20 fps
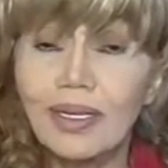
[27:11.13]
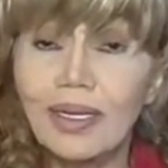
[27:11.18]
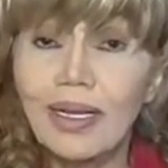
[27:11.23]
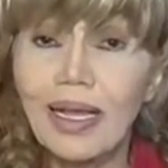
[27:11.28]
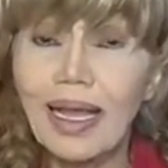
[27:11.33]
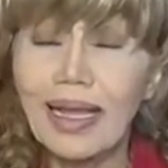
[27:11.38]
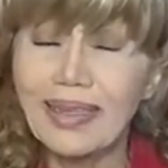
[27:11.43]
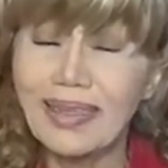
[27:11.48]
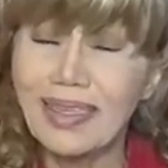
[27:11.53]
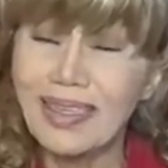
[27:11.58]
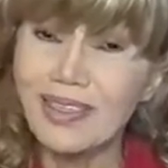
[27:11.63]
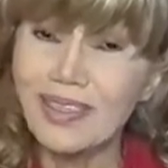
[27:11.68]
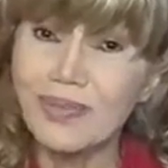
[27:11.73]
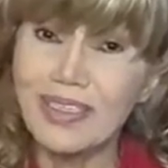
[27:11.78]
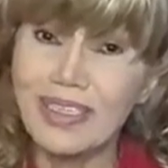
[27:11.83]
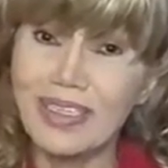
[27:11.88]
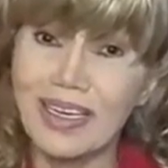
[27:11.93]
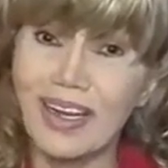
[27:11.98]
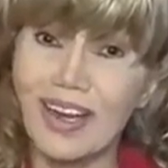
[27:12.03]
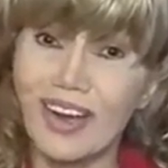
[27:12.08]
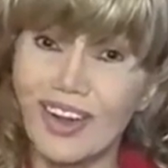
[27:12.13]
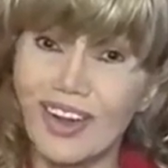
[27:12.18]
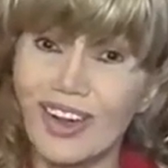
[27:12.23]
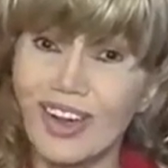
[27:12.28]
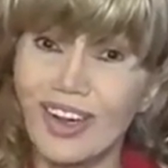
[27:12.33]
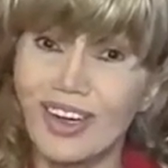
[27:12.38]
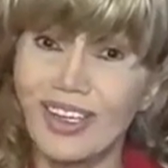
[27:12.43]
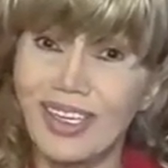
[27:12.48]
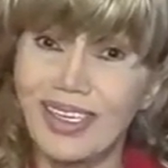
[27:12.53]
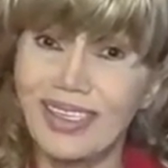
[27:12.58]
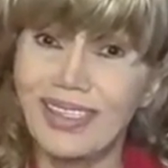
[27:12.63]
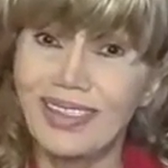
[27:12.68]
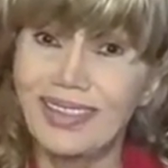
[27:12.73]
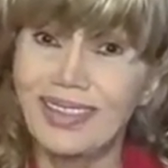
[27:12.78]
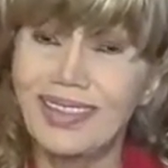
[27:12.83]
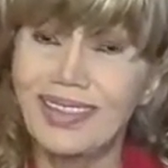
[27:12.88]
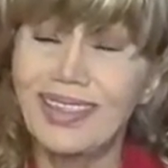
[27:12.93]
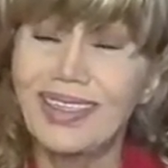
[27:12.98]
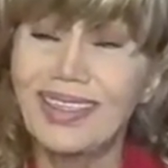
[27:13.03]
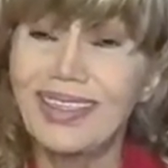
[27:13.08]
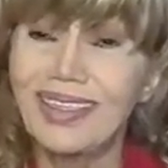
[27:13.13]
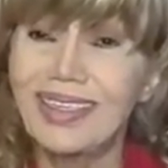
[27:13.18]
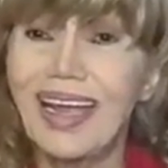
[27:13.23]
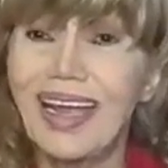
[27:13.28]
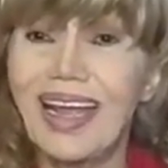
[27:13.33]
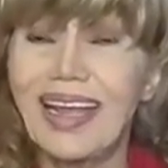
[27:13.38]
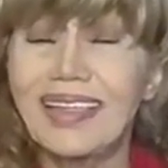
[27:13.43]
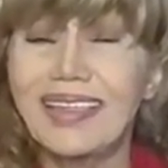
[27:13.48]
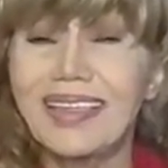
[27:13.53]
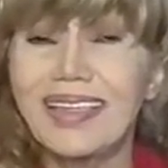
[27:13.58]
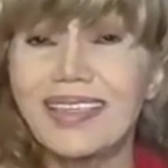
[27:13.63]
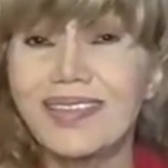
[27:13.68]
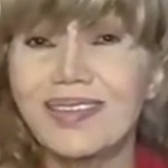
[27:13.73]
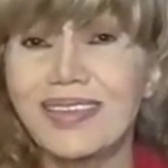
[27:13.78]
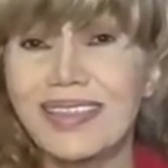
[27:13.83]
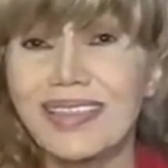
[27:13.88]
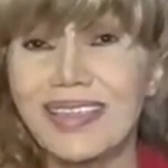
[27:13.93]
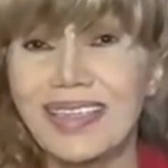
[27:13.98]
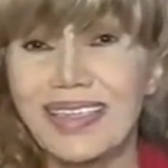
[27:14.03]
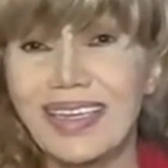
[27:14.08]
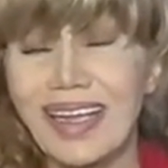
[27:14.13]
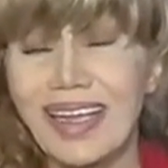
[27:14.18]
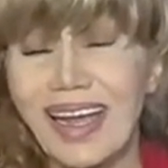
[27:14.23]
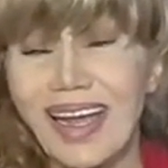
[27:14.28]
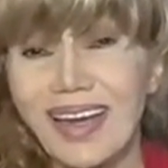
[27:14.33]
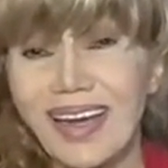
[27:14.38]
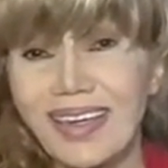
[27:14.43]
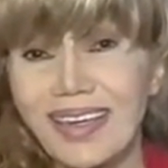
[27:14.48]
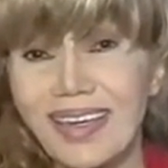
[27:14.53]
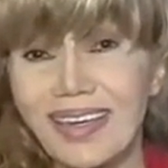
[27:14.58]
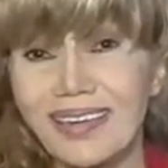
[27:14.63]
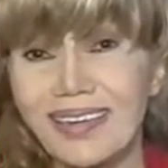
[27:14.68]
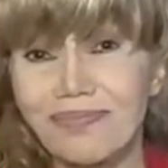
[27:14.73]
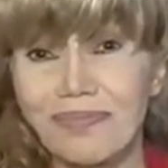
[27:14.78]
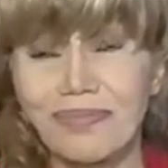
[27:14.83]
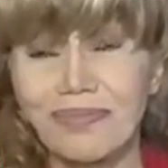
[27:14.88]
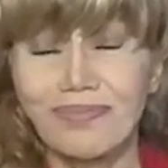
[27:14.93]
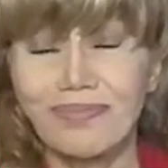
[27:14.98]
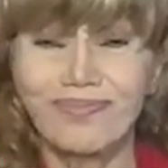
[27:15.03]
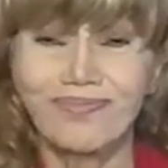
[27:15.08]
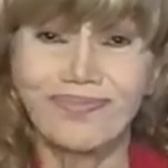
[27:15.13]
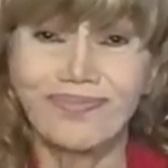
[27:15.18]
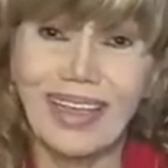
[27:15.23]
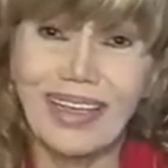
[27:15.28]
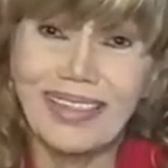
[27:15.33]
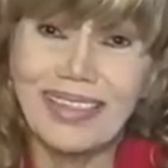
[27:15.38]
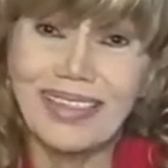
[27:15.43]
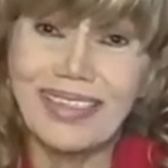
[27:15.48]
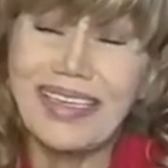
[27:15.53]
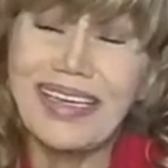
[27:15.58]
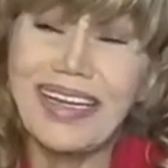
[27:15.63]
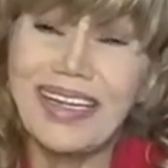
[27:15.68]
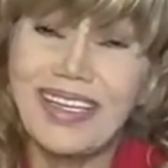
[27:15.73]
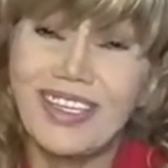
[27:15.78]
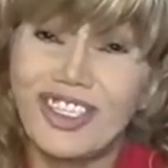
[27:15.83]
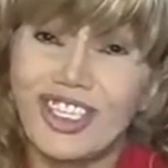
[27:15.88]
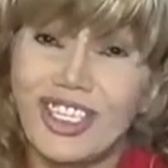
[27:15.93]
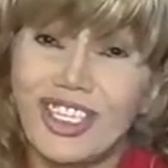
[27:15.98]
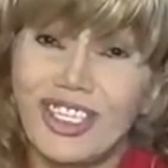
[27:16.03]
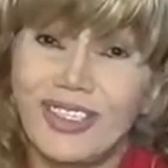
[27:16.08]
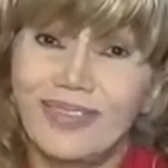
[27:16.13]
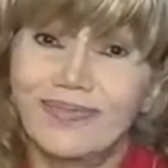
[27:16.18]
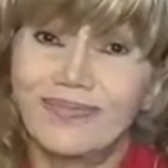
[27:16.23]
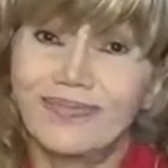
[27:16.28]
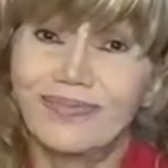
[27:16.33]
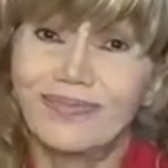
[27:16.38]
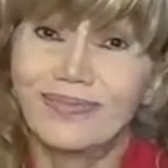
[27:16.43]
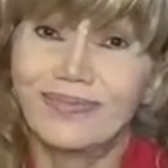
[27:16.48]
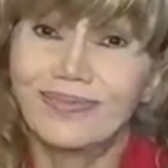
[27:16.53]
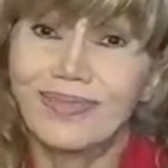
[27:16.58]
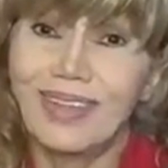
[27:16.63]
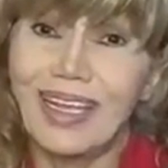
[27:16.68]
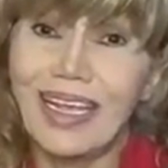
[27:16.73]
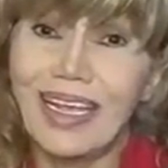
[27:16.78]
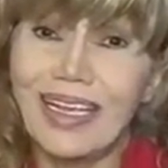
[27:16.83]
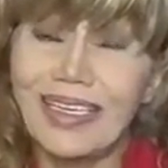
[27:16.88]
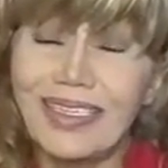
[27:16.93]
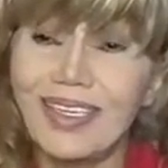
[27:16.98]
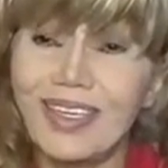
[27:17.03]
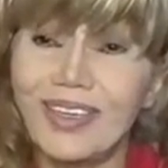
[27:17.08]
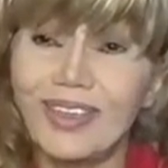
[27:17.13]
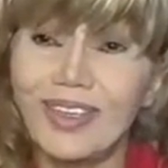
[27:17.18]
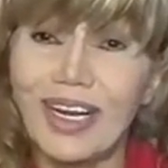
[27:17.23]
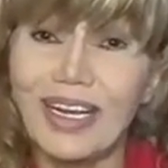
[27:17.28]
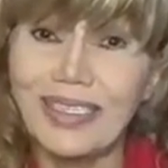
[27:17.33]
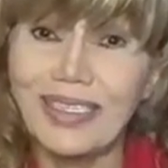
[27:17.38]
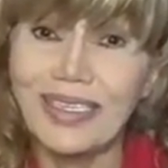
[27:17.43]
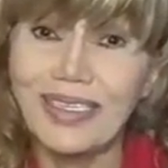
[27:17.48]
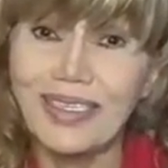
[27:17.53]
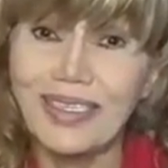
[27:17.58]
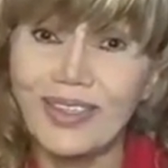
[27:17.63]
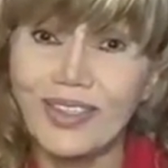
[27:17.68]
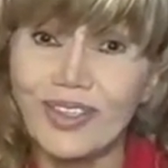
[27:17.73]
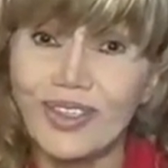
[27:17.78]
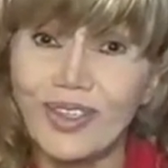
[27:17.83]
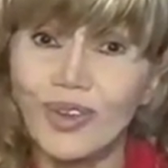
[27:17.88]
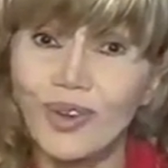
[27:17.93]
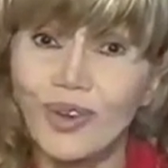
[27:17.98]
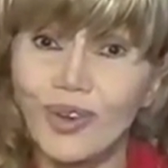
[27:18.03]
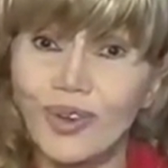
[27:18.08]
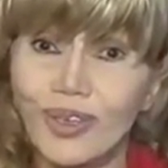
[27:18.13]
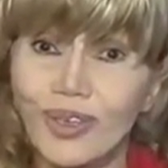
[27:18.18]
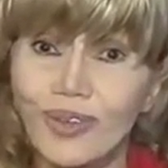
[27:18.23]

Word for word: And this was a girl. And this was an un- a teenager, 18 or 19 years old.